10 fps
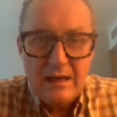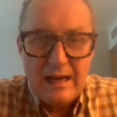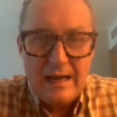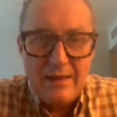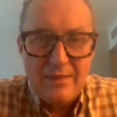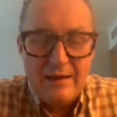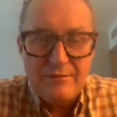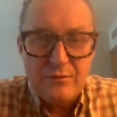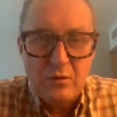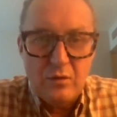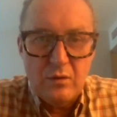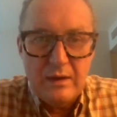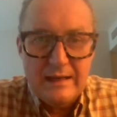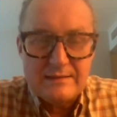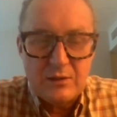Uh, and therefore,
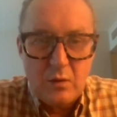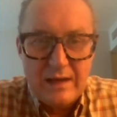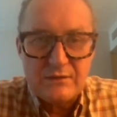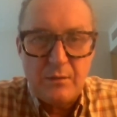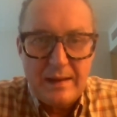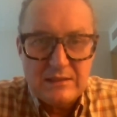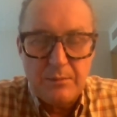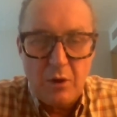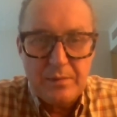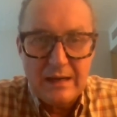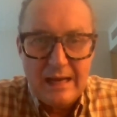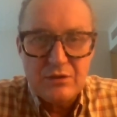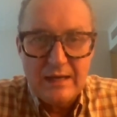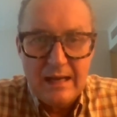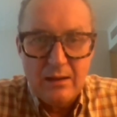it's the quest for better
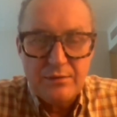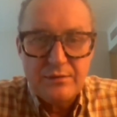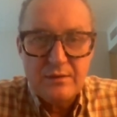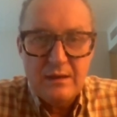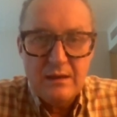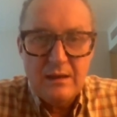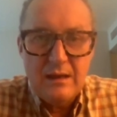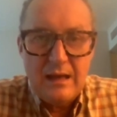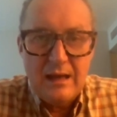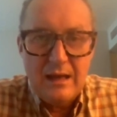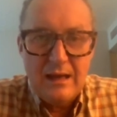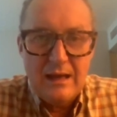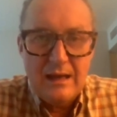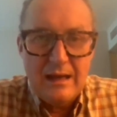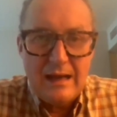population health,
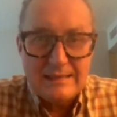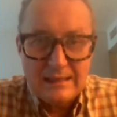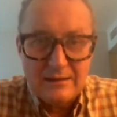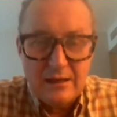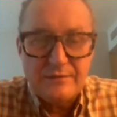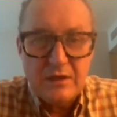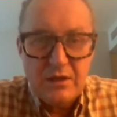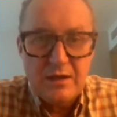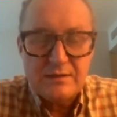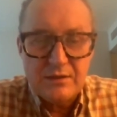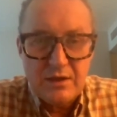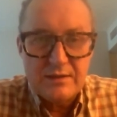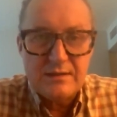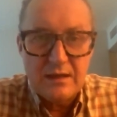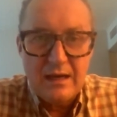uh, adding life to years and
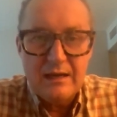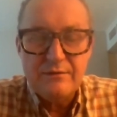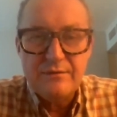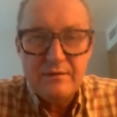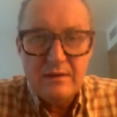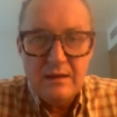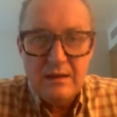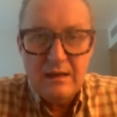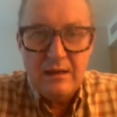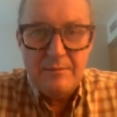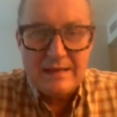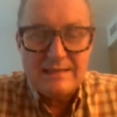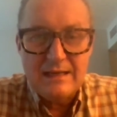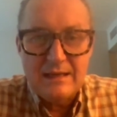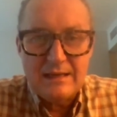years to life,
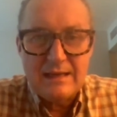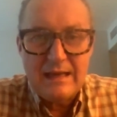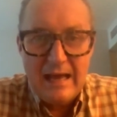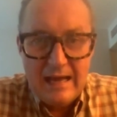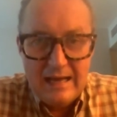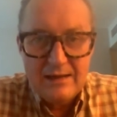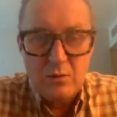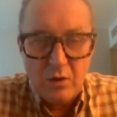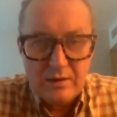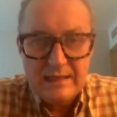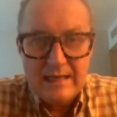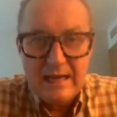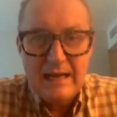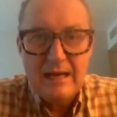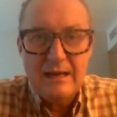better care, quality
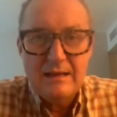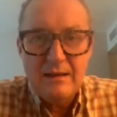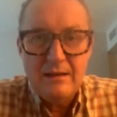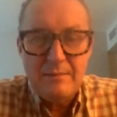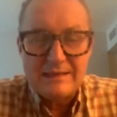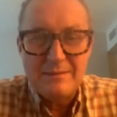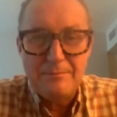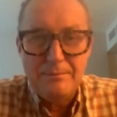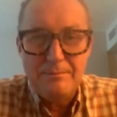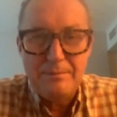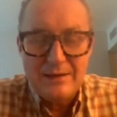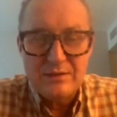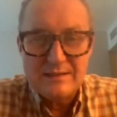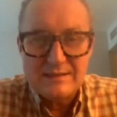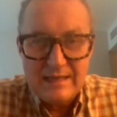care, better
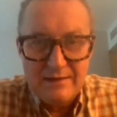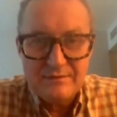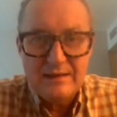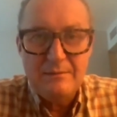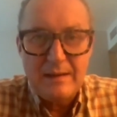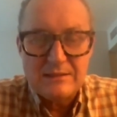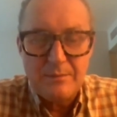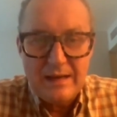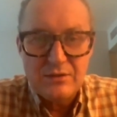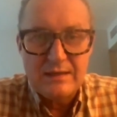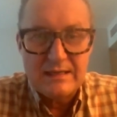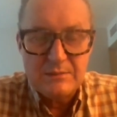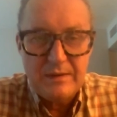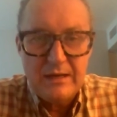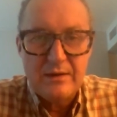patient safety, better patient
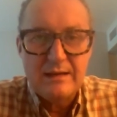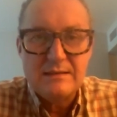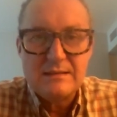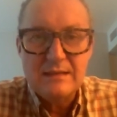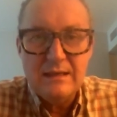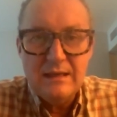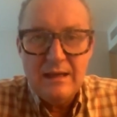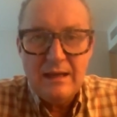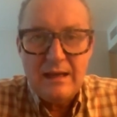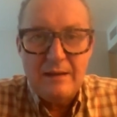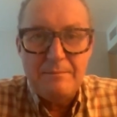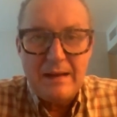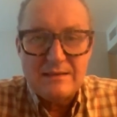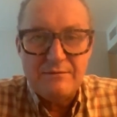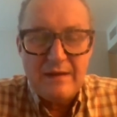experience, and
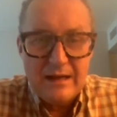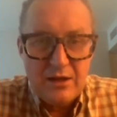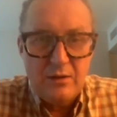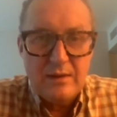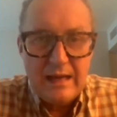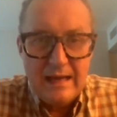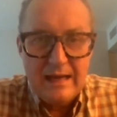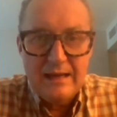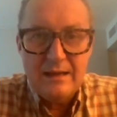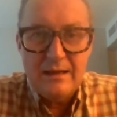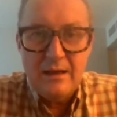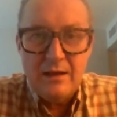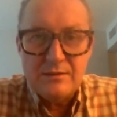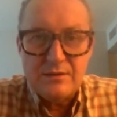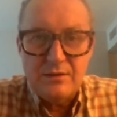better value care
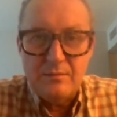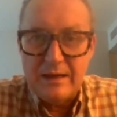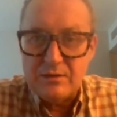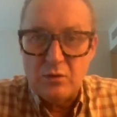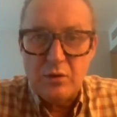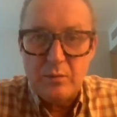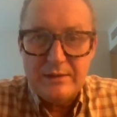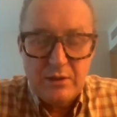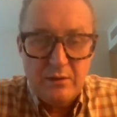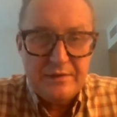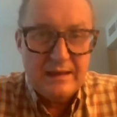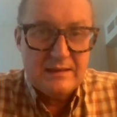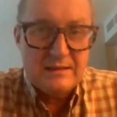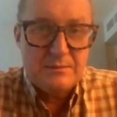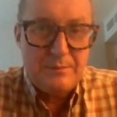to make sure that we do
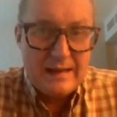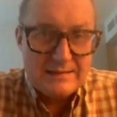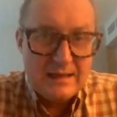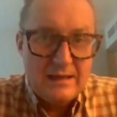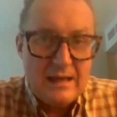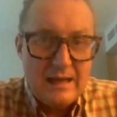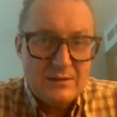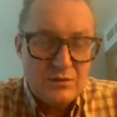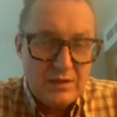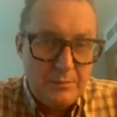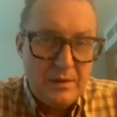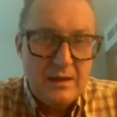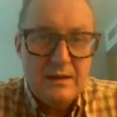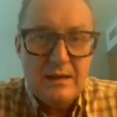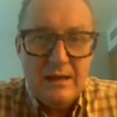things better and
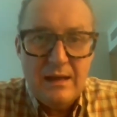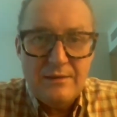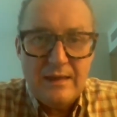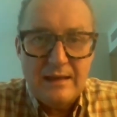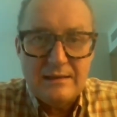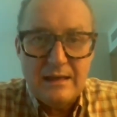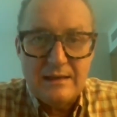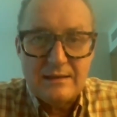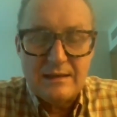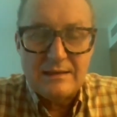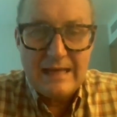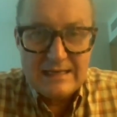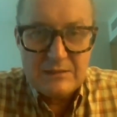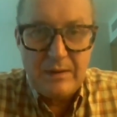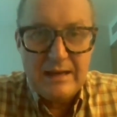cheaper that uh, the
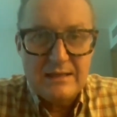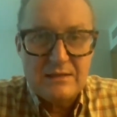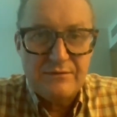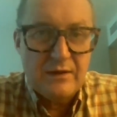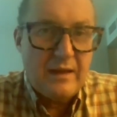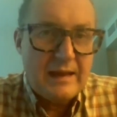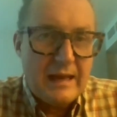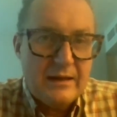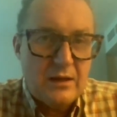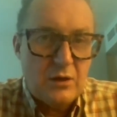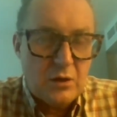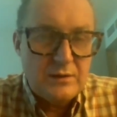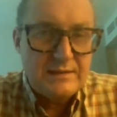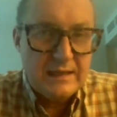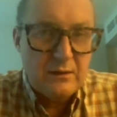taxpayers feel they're getting a
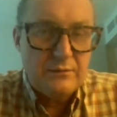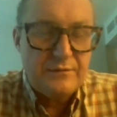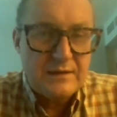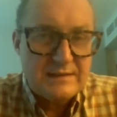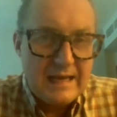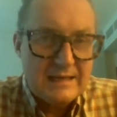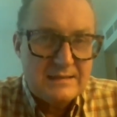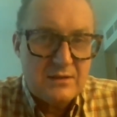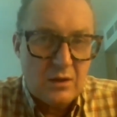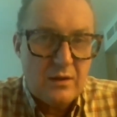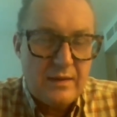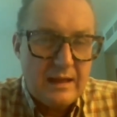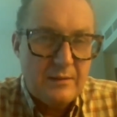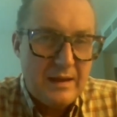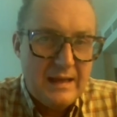good deal for the tax dollar
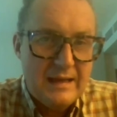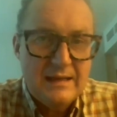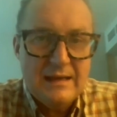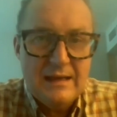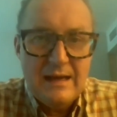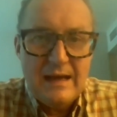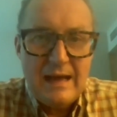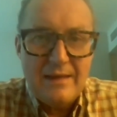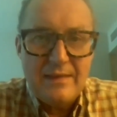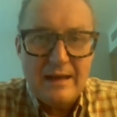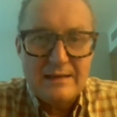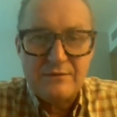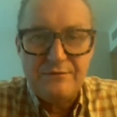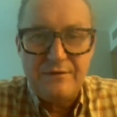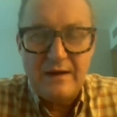they pay, and that
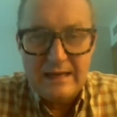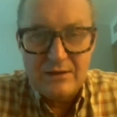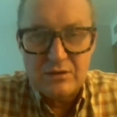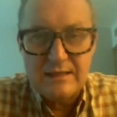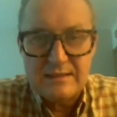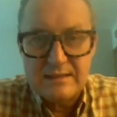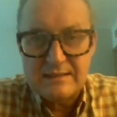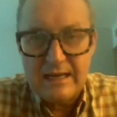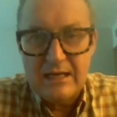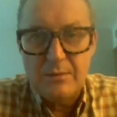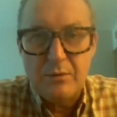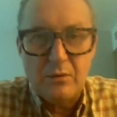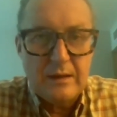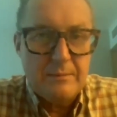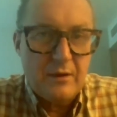it's financially
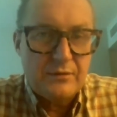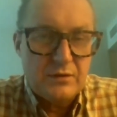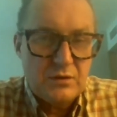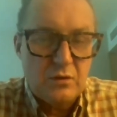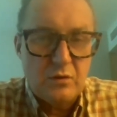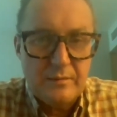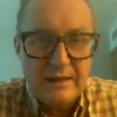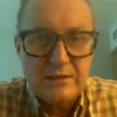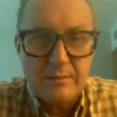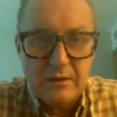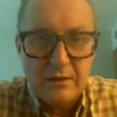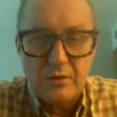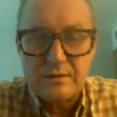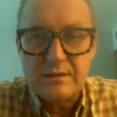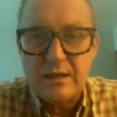sustainable in both the short, medium, and
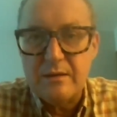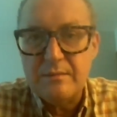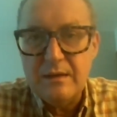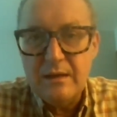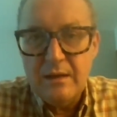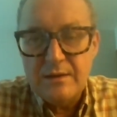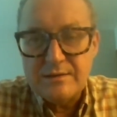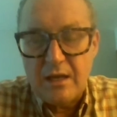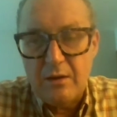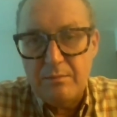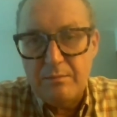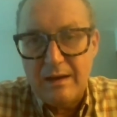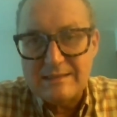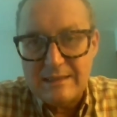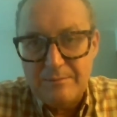long term. So, my
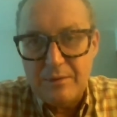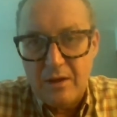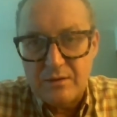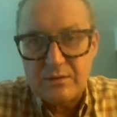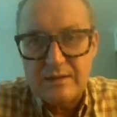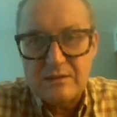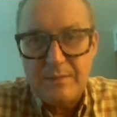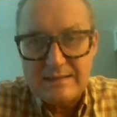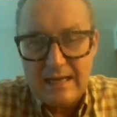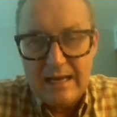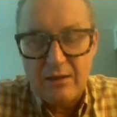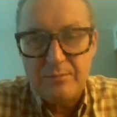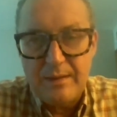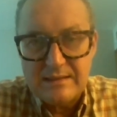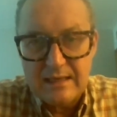simple answer is better health,
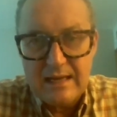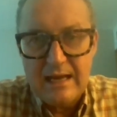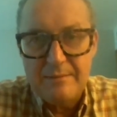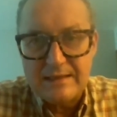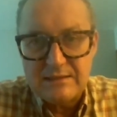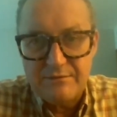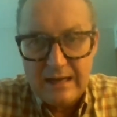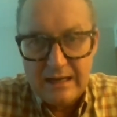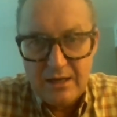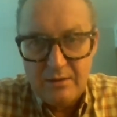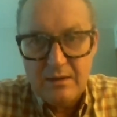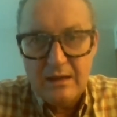better care, better value.